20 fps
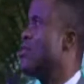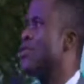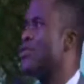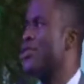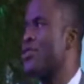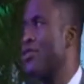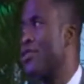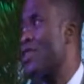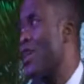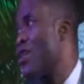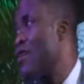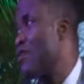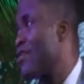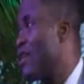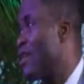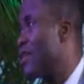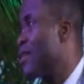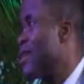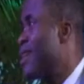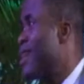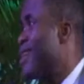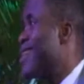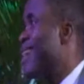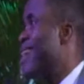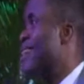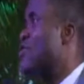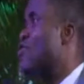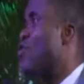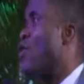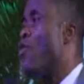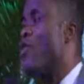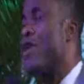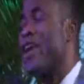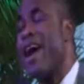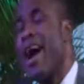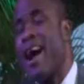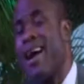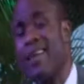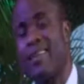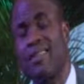Children of God. And that is what
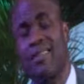we are.